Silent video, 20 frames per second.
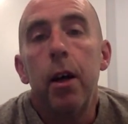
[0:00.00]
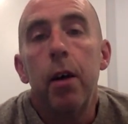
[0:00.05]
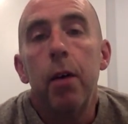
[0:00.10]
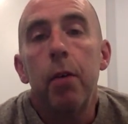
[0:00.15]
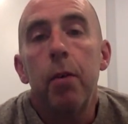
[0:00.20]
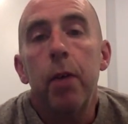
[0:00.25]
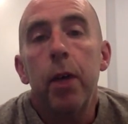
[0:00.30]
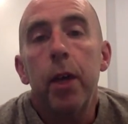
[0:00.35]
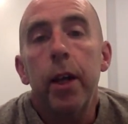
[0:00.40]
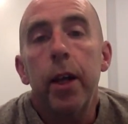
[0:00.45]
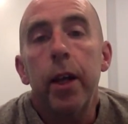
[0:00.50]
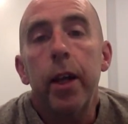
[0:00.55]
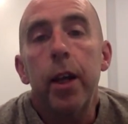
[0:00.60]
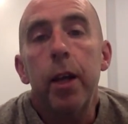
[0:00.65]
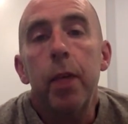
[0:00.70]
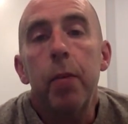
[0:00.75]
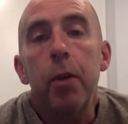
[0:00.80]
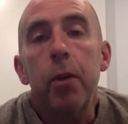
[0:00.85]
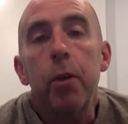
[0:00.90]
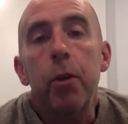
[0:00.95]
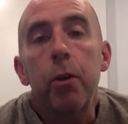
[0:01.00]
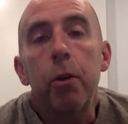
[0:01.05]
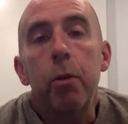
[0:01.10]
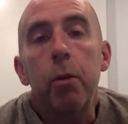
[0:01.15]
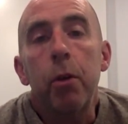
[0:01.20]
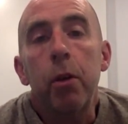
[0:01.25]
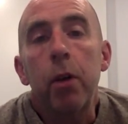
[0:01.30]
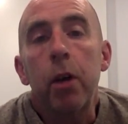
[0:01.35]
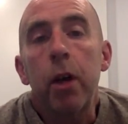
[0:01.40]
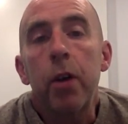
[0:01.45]
Finding and keeping suitable
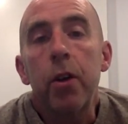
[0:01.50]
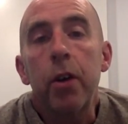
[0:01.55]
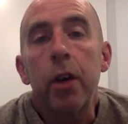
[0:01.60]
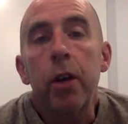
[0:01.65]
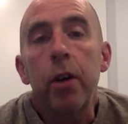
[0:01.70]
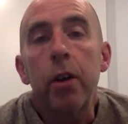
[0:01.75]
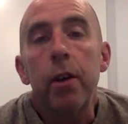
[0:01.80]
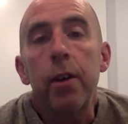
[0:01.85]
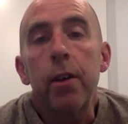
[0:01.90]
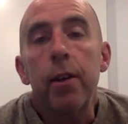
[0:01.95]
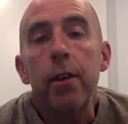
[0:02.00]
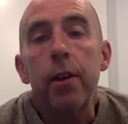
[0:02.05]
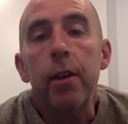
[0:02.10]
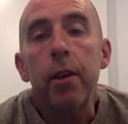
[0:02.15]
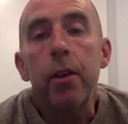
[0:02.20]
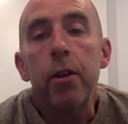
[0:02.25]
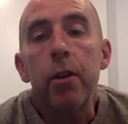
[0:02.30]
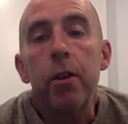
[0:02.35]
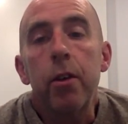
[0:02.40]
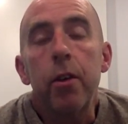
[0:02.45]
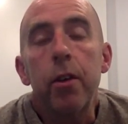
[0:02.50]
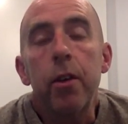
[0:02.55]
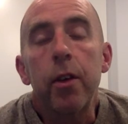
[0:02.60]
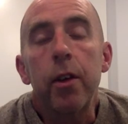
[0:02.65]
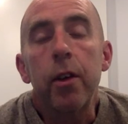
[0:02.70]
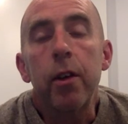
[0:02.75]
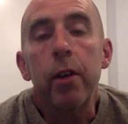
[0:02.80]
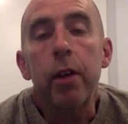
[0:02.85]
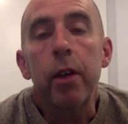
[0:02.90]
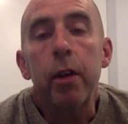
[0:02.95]
lodging under these conditions is
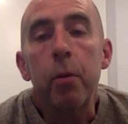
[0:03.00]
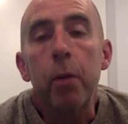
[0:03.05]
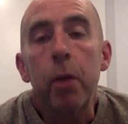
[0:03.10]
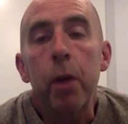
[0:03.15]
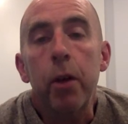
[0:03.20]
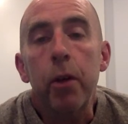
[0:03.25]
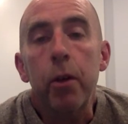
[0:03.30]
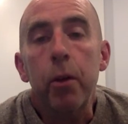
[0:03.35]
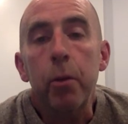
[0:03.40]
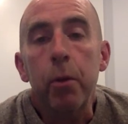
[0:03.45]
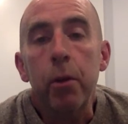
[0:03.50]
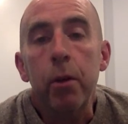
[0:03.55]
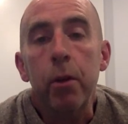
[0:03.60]
nearly impossible.